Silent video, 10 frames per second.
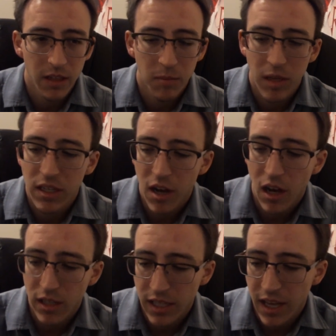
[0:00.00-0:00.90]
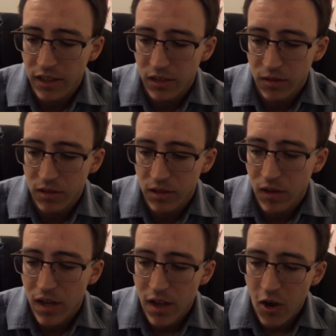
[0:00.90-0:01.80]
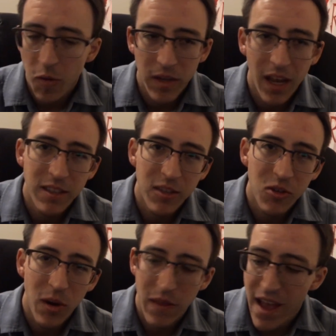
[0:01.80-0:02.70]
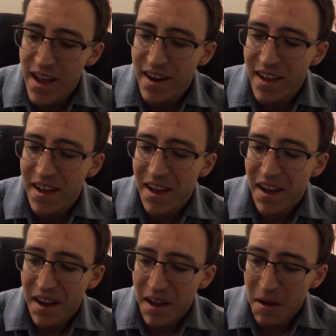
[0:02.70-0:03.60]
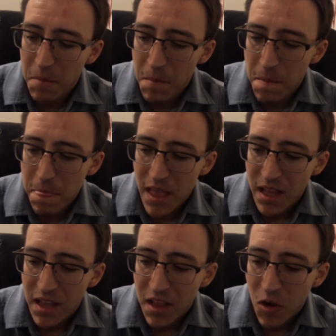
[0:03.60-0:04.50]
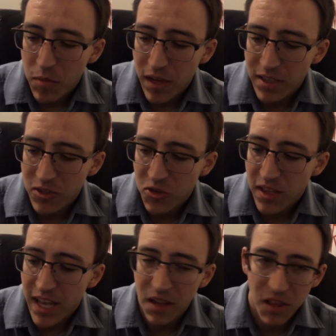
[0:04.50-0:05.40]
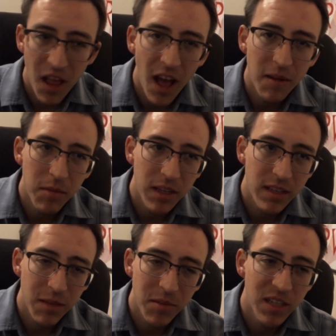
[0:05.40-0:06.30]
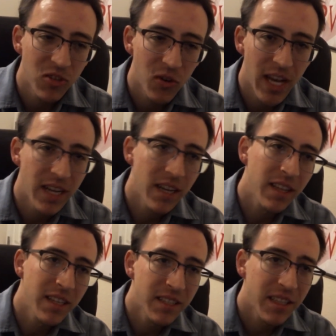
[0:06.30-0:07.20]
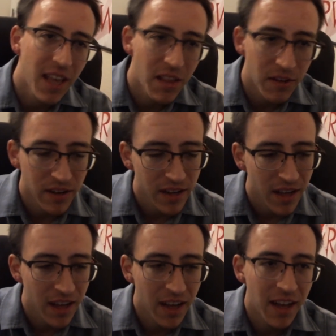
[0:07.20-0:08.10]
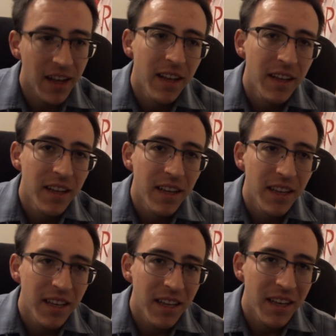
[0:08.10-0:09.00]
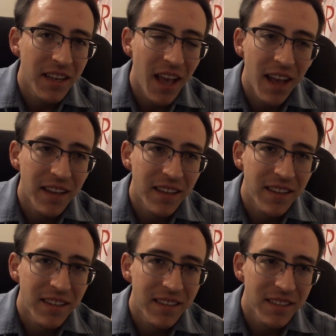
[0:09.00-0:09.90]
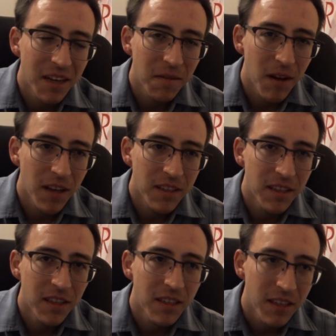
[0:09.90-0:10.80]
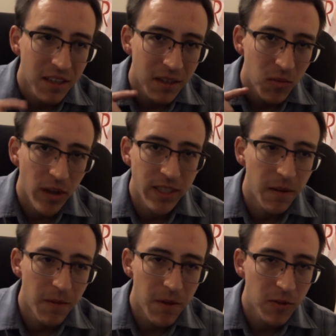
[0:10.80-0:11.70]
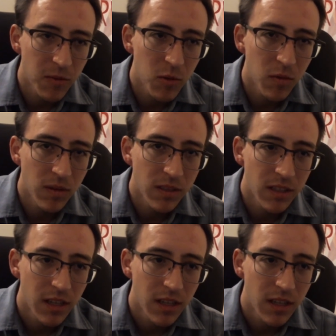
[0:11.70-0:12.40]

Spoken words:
me talking at you. So hope you guys enjoyed that. Hope you guys enjoyed that a lot, because I'm gonna enjoy editing this together. Yeah, stay frosty, watch out for those removals,